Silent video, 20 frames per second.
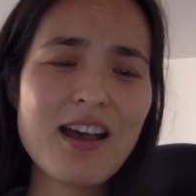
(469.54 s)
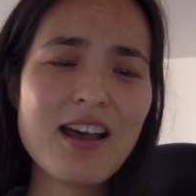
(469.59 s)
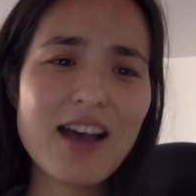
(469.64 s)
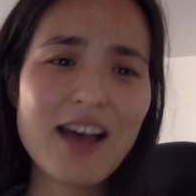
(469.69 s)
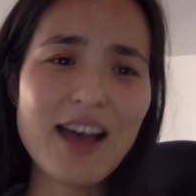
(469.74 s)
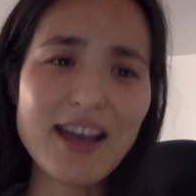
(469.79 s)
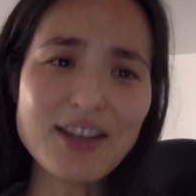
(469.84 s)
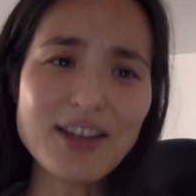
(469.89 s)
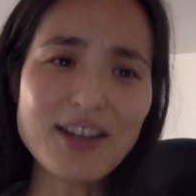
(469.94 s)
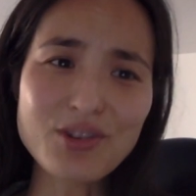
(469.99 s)

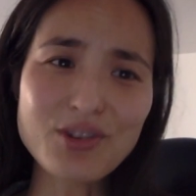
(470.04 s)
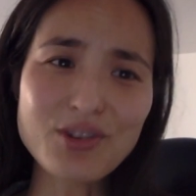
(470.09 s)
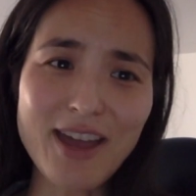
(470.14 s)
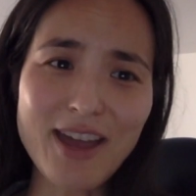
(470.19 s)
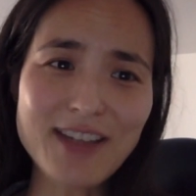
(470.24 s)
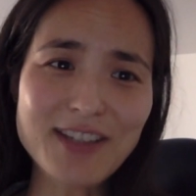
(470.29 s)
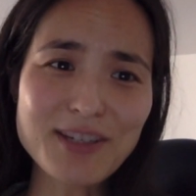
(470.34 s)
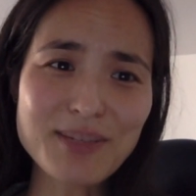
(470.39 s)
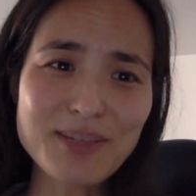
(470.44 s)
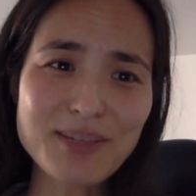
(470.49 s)
I
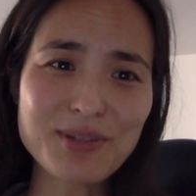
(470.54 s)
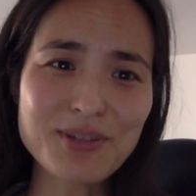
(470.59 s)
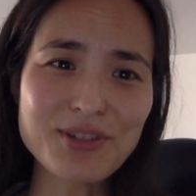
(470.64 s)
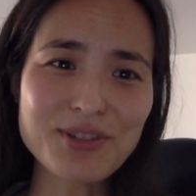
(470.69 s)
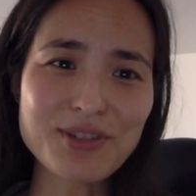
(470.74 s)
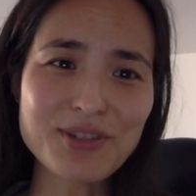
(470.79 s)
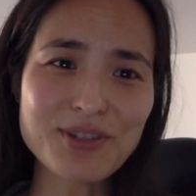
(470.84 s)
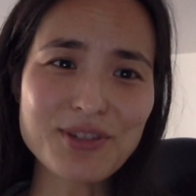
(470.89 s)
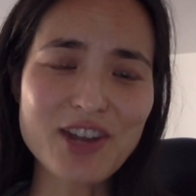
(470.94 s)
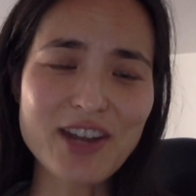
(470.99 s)
tried to
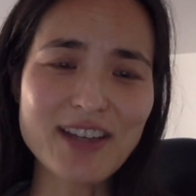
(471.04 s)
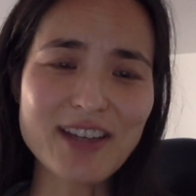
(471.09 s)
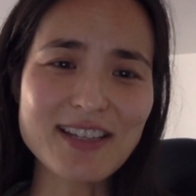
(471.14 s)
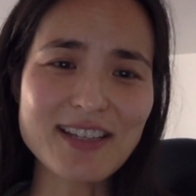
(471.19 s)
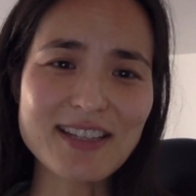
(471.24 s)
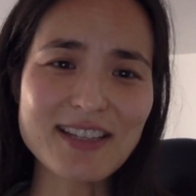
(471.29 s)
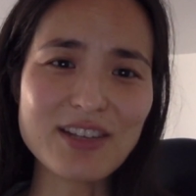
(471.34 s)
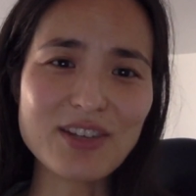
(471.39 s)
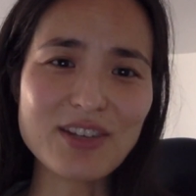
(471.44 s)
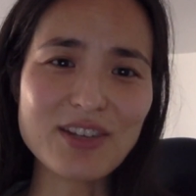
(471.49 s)
pursue Chinese
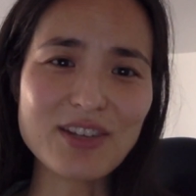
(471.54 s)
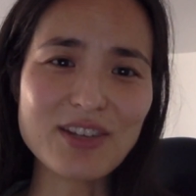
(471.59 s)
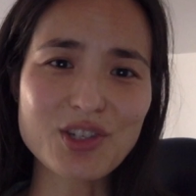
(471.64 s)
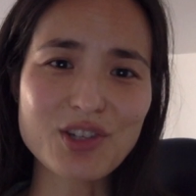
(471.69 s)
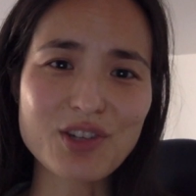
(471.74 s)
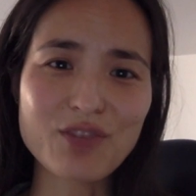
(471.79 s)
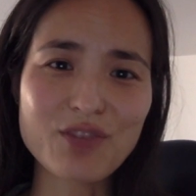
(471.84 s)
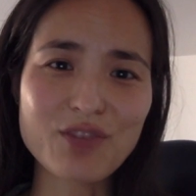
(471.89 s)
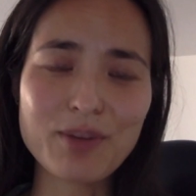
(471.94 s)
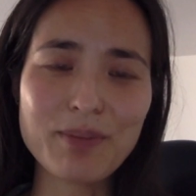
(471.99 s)
legal history
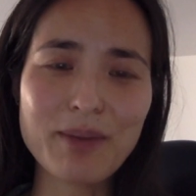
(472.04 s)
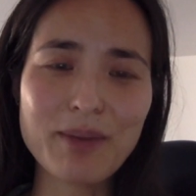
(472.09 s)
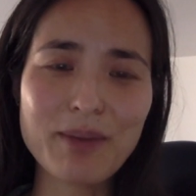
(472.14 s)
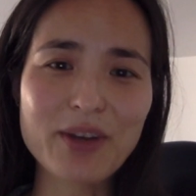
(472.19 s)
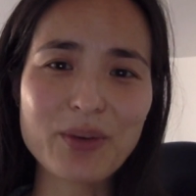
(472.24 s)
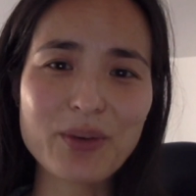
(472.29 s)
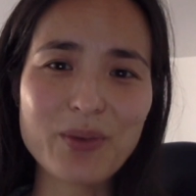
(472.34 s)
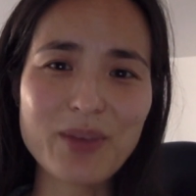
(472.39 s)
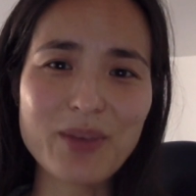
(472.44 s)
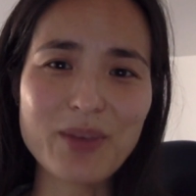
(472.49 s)
for about a
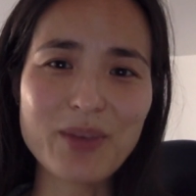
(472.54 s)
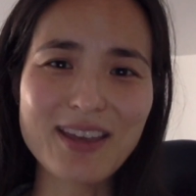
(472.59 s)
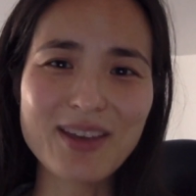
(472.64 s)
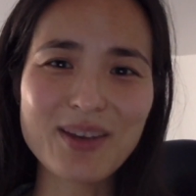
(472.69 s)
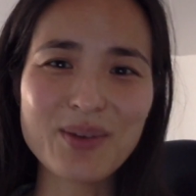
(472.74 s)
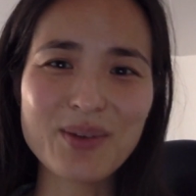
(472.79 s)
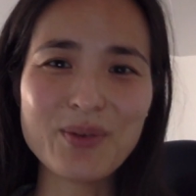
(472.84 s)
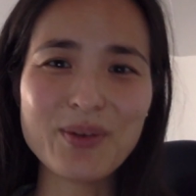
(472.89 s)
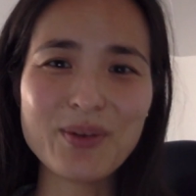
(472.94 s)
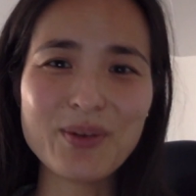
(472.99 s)
week
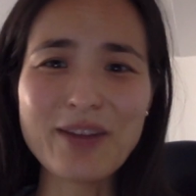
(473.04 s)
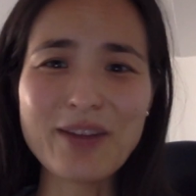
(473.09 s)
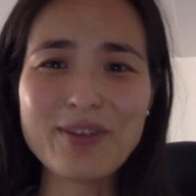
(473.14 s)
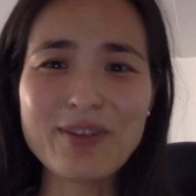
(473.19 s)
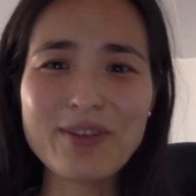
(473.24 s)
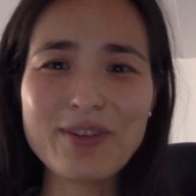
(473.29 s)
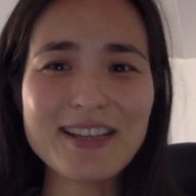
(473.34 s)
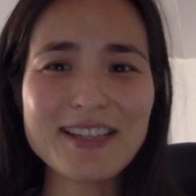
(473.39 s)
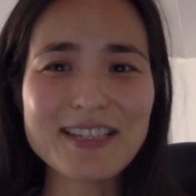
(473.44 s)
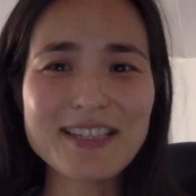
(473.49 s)
when I
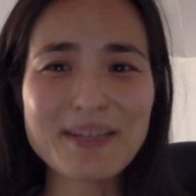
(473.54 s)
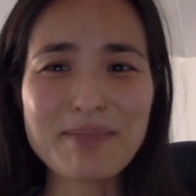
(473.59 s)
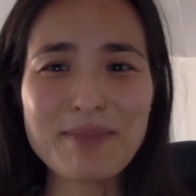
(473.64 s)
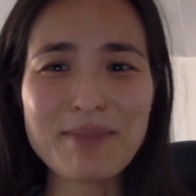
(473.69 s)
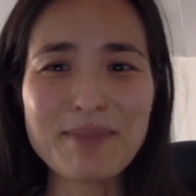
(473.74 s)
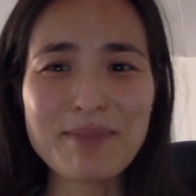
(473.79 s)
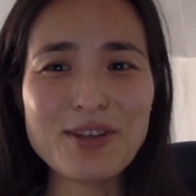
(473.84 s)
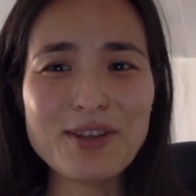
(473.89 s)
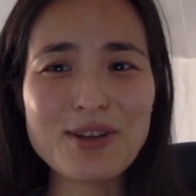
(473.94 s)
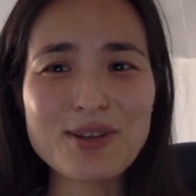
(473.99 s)
realized it
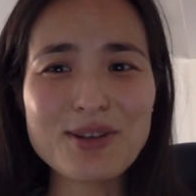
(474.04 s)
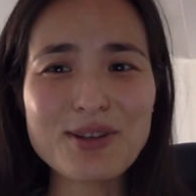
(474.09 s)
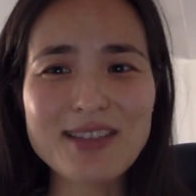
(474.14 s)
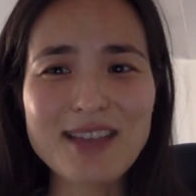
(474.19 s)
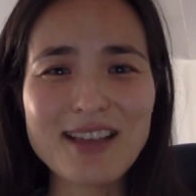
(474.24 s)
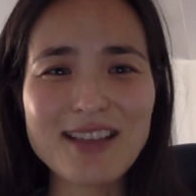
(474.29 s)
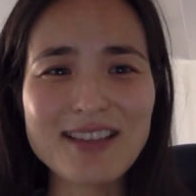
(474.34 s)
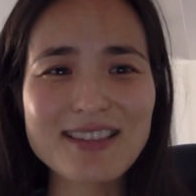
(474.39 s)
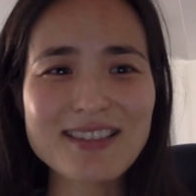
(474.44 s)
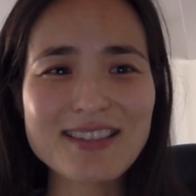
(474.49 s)
made no
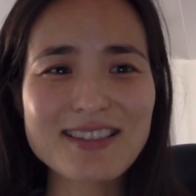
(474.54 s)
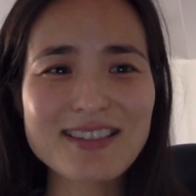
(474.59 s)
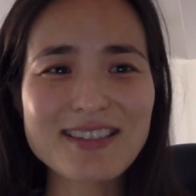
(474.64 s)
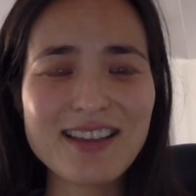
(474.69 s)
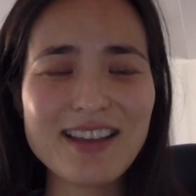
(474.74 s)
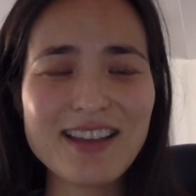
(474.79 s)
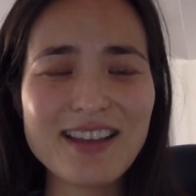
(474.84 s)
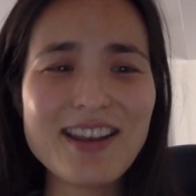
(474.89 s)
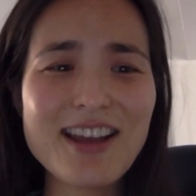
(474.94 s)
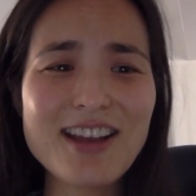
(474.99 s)
sense,
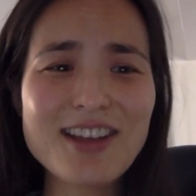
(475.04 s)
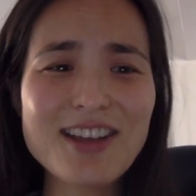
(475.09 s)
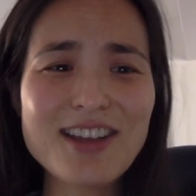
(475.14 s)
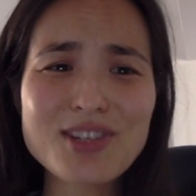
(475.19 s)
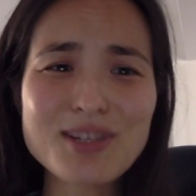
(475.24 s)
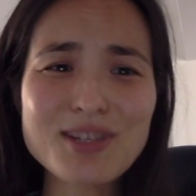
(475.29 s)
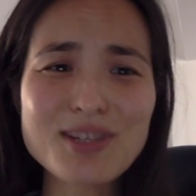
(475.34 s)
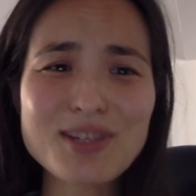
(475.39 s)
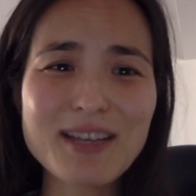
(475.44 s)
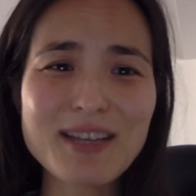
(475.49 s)
and not
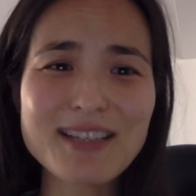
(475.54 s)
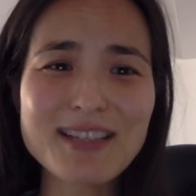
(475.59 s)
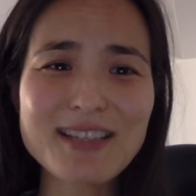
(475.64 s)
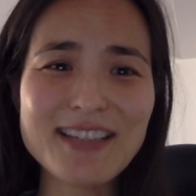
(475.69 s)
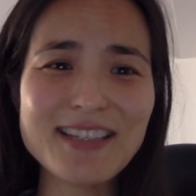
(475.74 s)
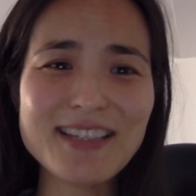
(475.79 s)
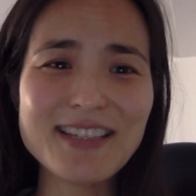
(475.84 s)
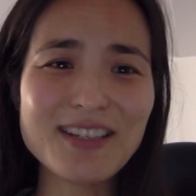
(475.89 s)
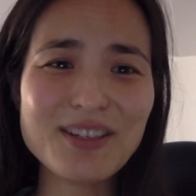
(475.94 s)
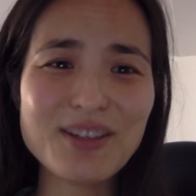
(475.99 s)
just because I
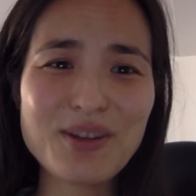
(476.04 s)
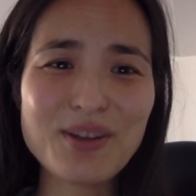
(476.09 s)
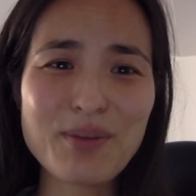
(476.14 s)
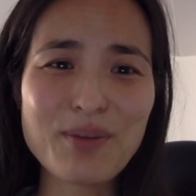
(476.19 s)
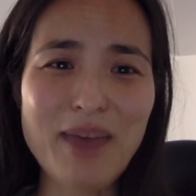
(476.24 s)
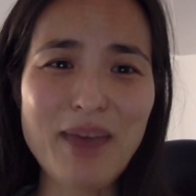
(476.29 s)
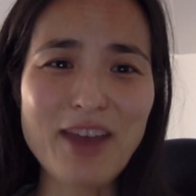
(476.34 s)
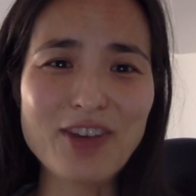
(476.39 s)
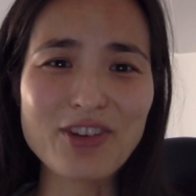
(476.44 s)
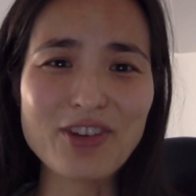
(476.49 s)
didn't know
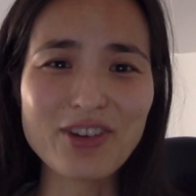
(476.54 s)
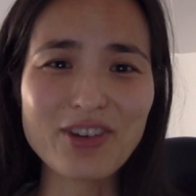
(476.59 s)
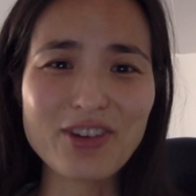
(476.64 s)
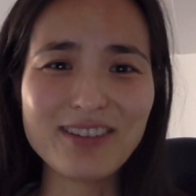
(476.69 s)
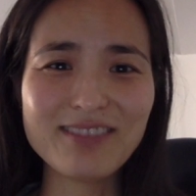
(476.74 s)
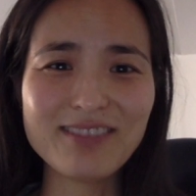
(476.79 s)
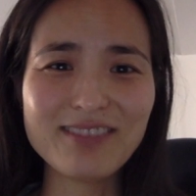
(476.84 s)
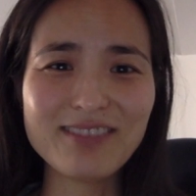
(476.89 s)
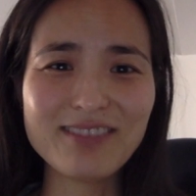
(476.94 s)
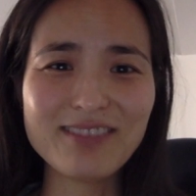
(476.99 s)
Mandarin.